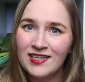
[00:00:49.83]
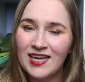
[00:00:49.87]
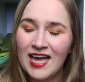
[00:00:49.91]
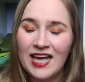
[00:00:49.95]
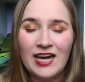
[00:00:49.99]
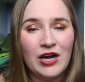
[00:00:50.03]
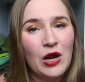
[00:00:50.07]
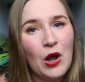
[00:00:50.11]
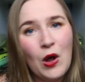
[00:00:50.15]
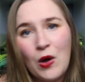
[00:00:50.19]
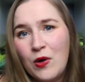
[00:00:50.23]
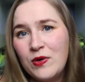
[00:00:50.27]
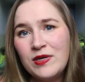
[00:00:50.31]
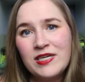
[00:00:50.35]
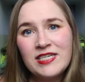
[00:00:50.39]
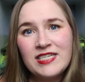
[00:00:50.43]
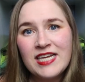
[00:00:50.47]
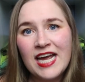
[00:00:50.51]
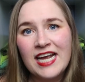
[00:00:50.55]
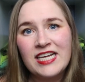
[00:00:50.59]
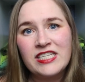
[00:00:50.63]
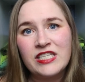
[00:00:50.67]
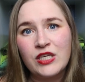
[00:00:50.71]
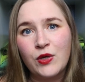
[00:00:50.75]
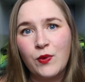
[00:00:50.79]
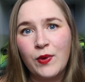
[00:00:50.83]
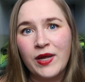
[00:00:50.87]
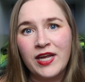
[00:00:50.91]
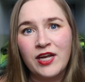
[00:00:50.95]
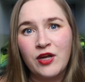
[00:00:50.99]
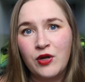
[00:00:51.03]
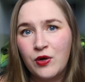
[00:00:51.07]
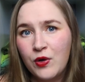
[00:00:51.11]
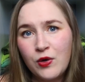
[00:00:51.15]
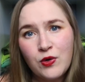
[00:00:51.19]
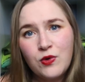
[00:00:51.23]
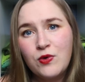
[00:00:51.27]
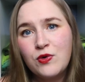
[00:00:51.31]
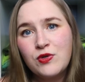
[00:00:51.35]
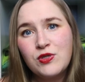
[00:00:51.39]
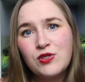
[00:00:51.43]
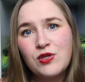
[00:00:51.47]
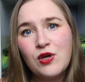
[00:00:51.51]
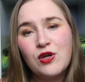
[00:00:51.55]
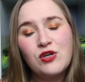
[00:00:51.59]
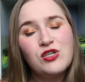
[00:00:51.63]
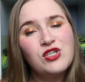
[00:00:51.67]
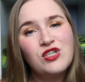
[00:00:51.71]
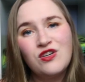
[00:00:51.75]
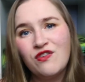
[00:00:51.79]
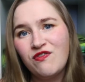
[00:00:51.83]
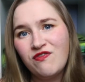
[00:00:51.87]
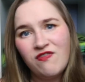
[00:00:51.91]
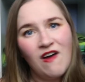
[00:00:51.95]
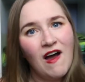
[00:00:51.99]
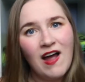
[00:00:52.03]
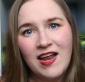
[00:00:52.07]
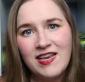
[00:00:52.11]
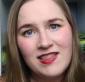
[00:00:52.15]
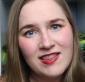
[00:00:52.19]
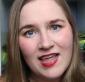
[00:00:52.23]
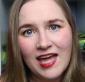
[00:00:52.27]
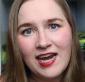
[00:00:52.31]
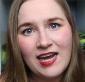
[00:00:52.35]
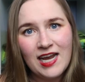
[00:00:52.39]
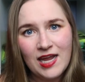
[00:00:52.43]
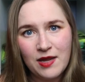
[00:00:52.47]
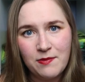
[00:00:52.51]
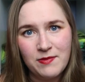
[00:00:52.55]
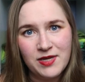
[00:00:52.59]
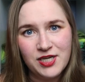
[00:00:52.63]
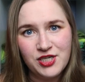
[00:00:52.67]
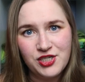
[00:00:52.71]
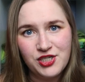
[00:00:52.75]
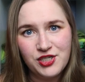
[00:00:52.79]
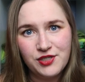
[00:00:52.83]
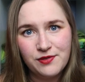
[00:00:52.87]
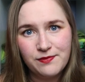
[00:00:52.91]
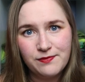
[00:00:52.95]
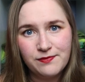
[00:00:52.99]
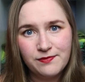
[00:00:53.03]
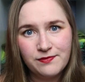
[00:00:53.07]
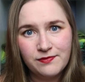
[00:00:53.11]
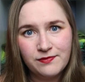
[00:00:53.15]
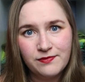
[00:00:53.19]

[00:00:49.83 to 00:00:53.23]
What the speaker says: And it only takes a quick Google search to find that image,